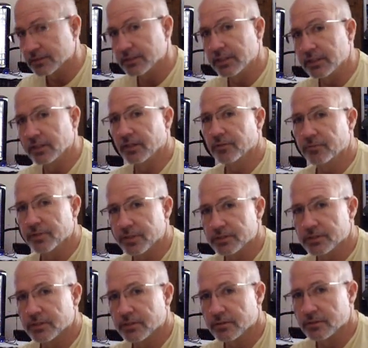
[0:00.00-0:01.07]
as He loved
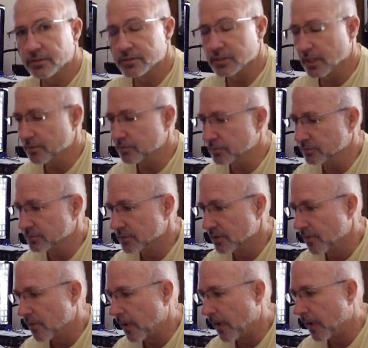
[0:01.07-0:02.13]
His disciples.